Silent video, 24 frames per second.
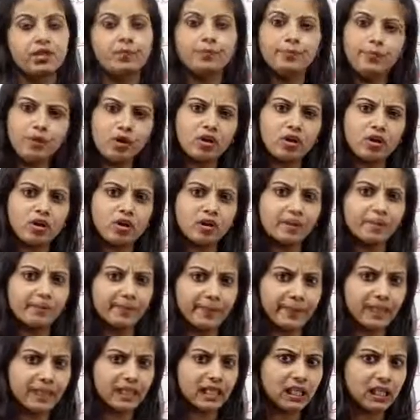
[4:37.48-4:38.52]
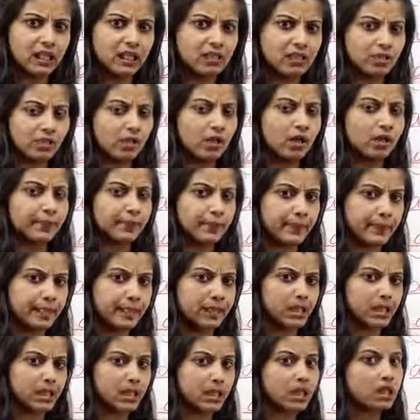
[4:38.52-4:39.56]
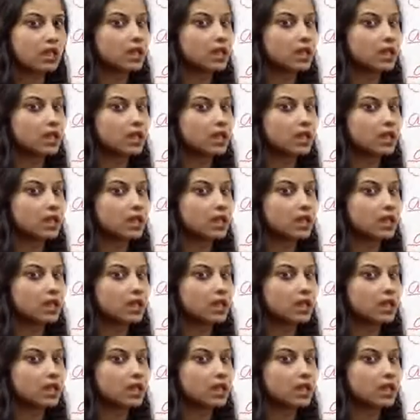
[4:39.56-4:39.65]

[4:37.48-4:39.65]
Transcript: Book, B, the word B